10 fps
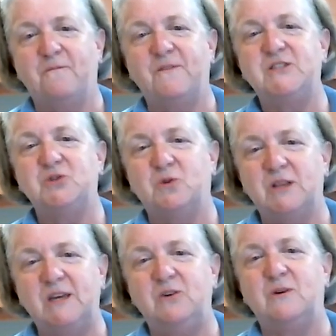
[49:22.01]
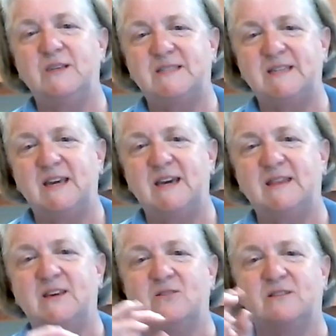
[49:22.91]
Visually, you could see
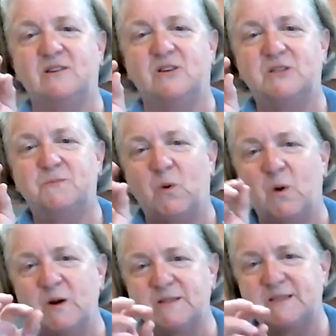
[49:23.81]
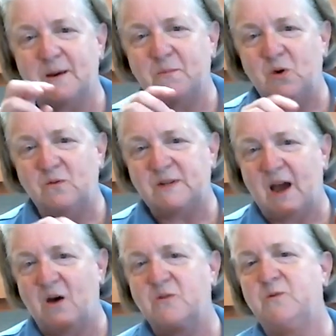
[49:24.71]
it. There's little spores that move
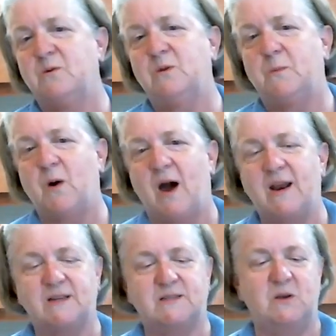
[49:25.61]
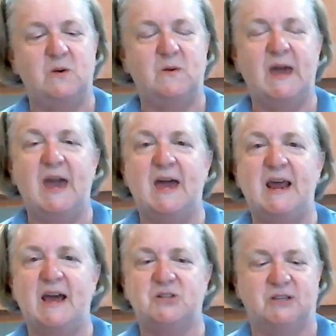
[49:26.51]
down through the product, so you can't
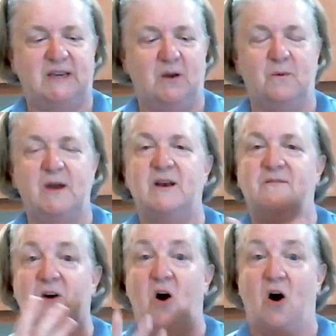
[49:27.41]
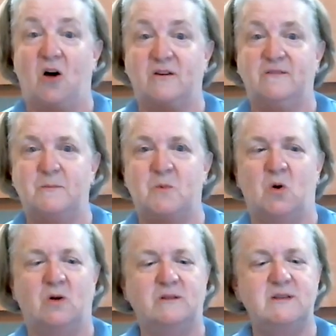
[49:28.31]
actually get rid of all of the
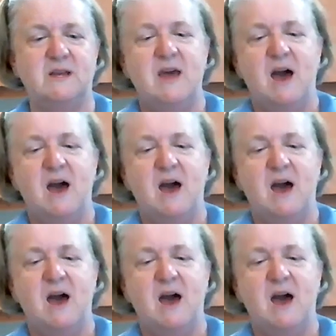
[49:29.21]
mold.